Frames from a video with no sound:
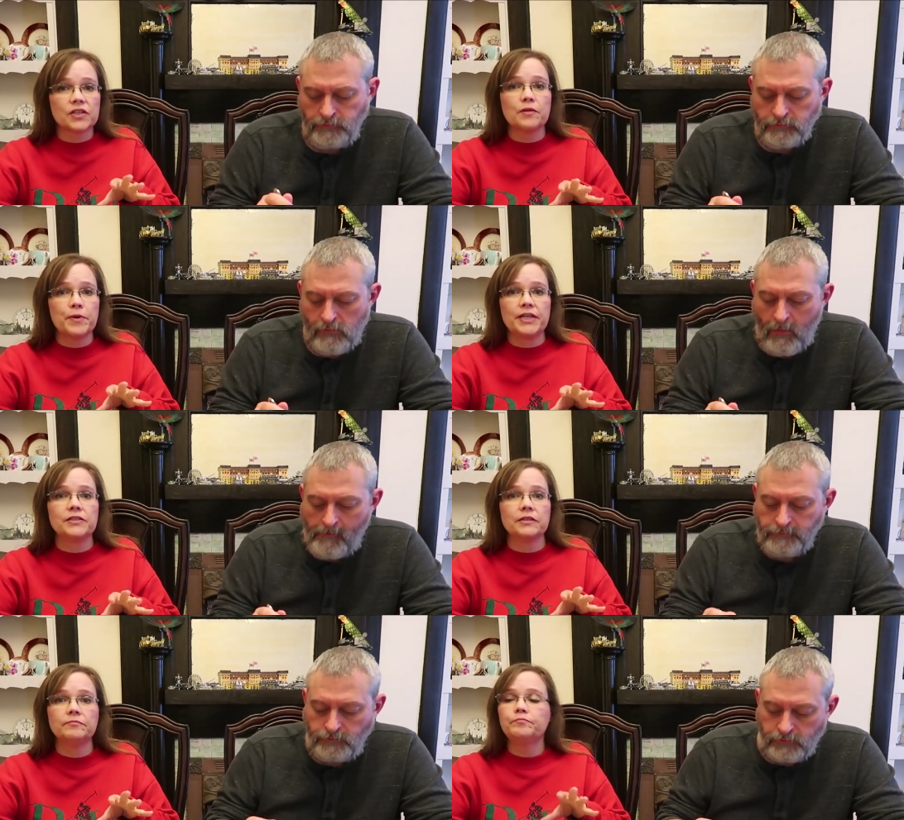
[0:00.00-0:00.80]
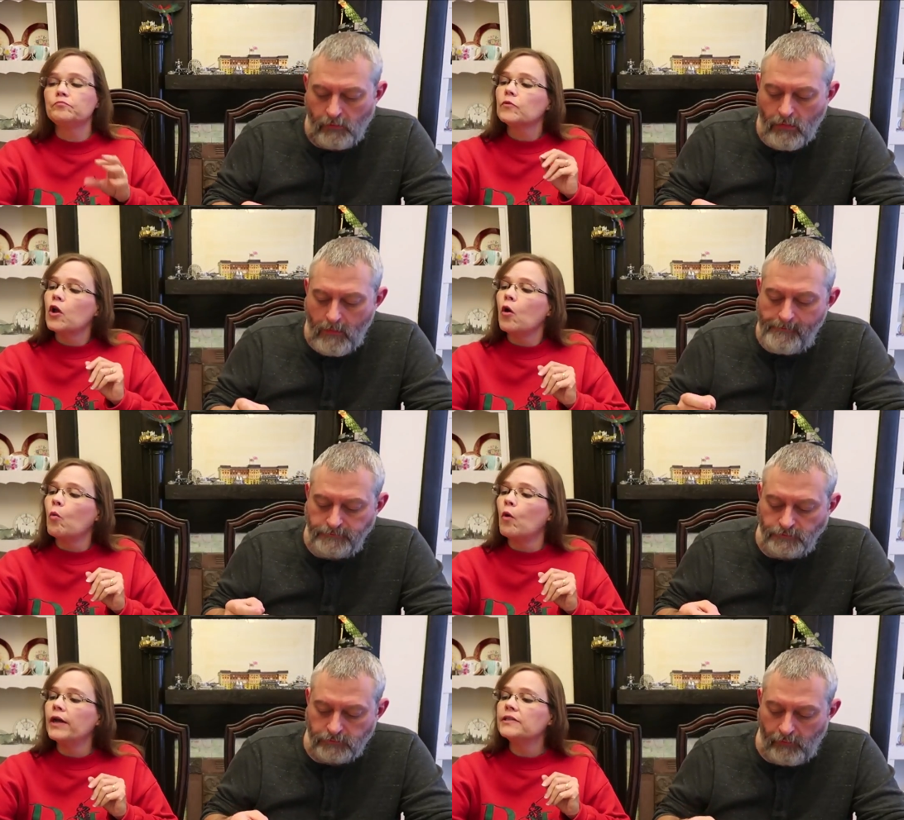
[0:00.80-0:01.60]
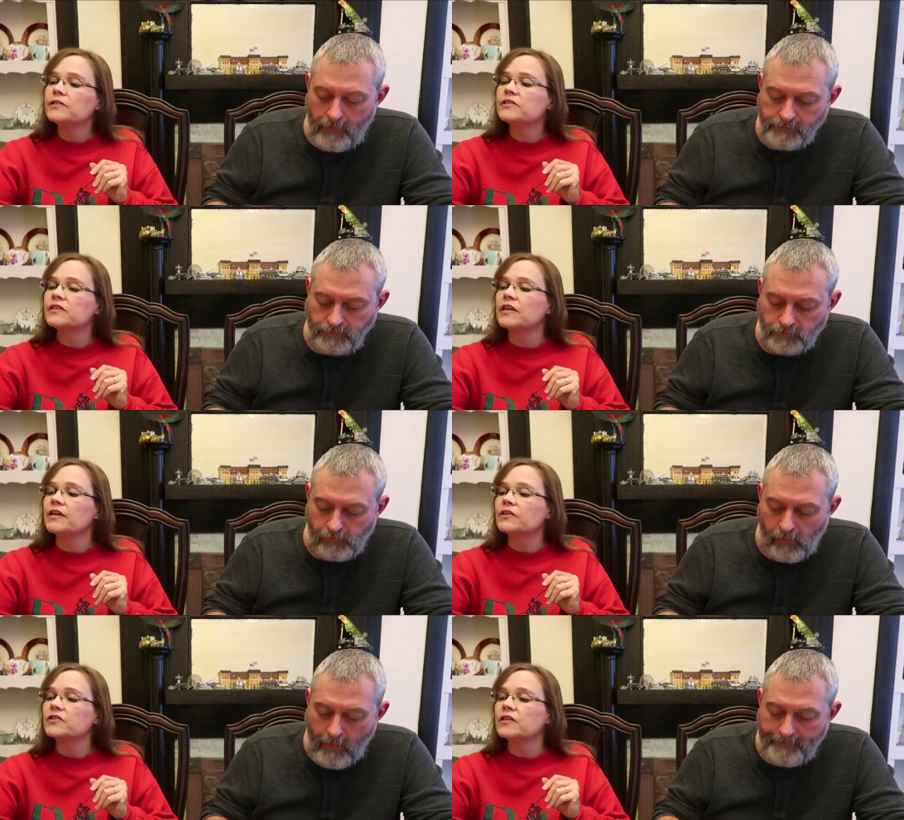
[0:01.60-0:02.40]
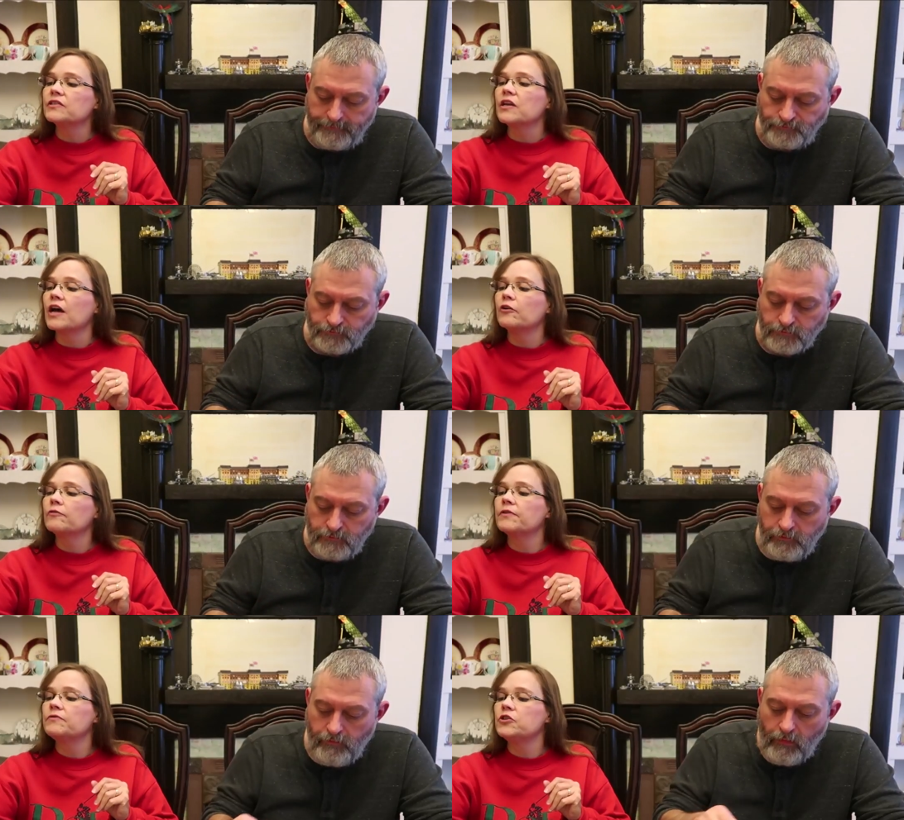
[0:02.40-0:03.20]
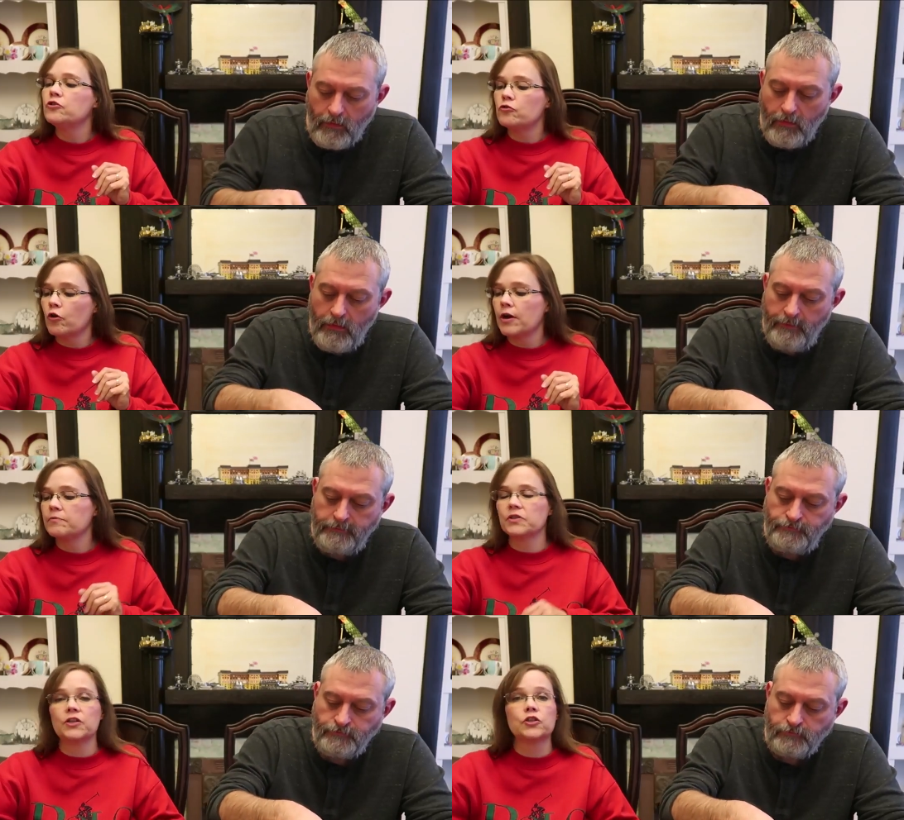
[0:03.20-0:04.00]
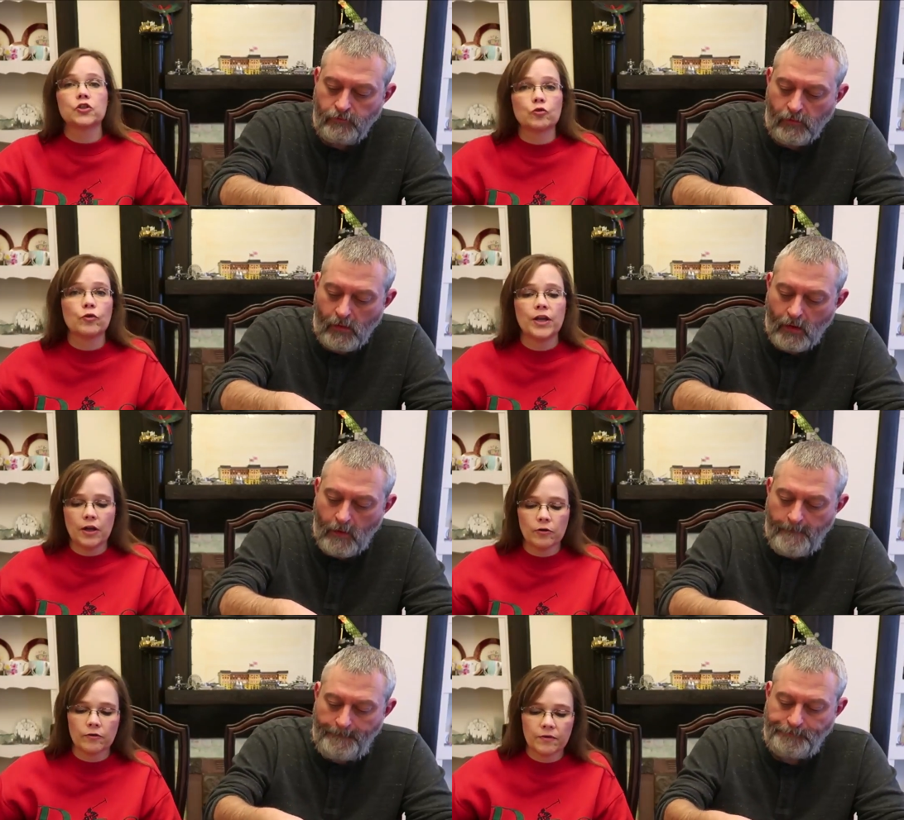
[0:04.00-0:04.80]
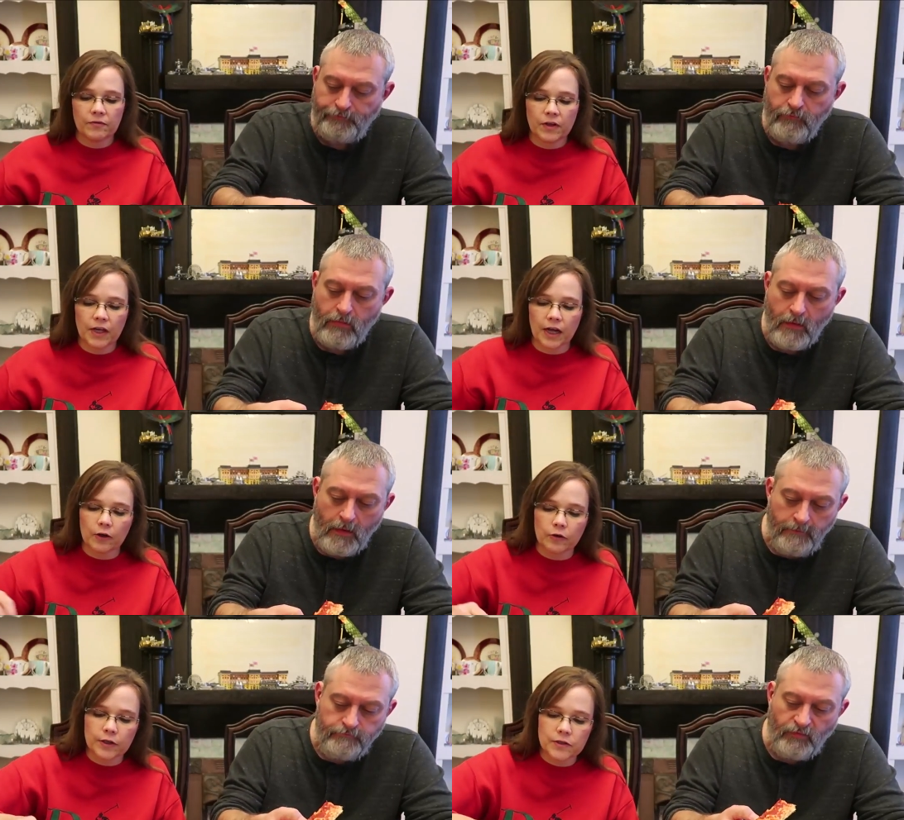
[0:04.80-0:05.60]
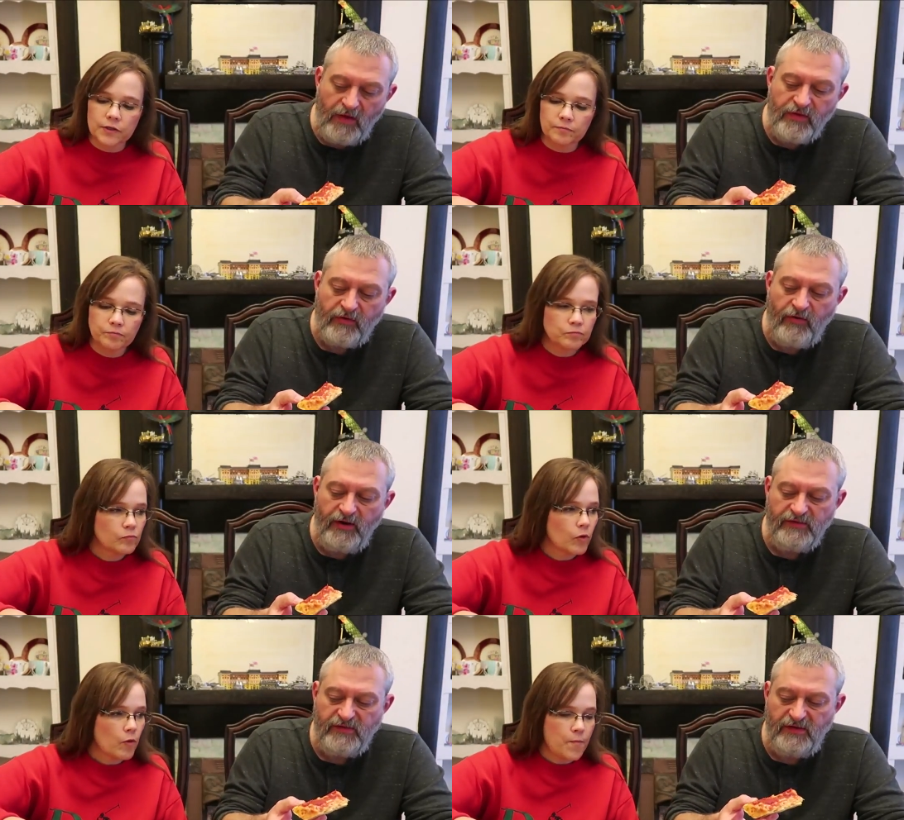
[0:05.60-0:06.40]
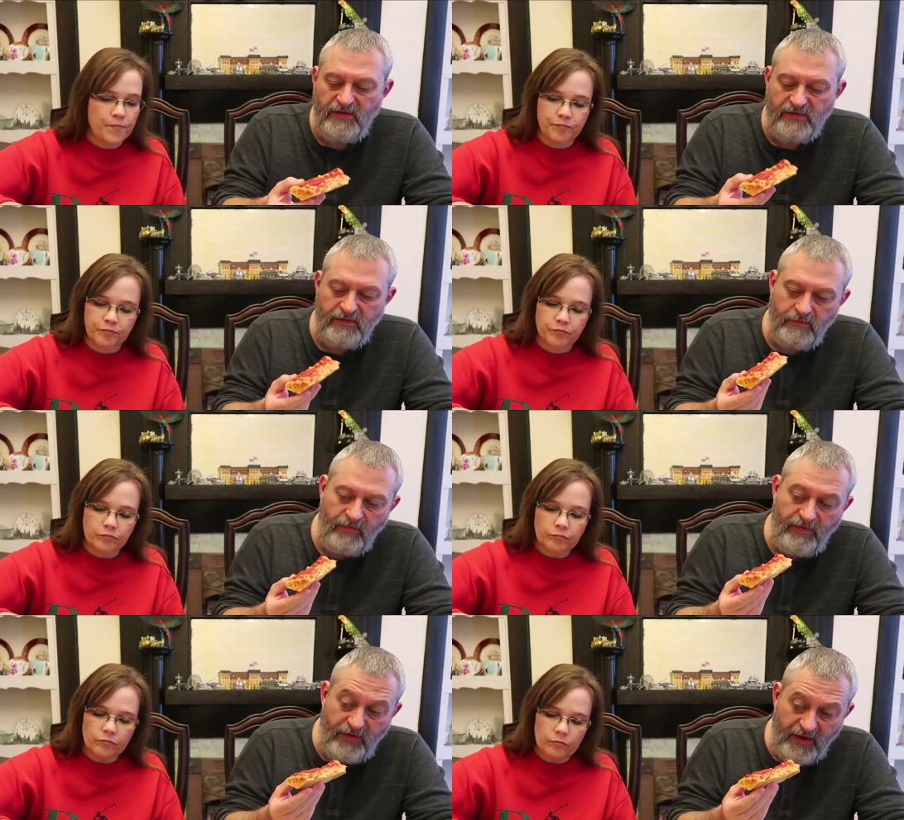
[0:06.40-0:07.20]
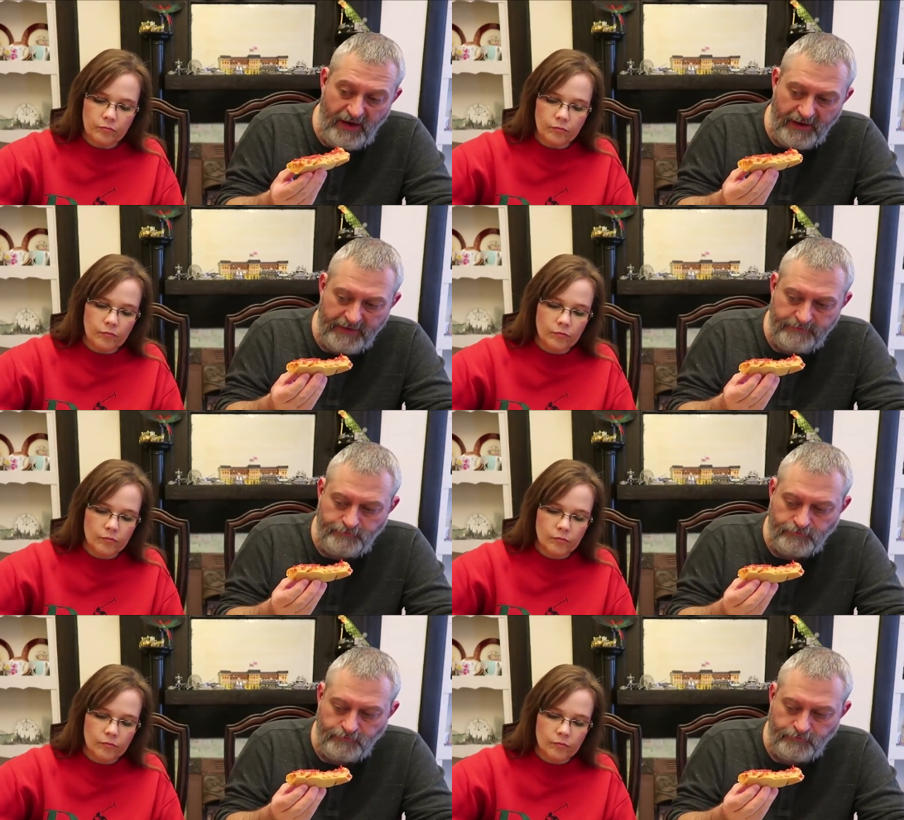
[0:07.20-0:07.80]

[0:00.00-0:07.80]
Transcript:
Speaker 1: in the pizza. One sixth is 152 grams and it's 350 calories.
Speaker 2: And the crust is thick.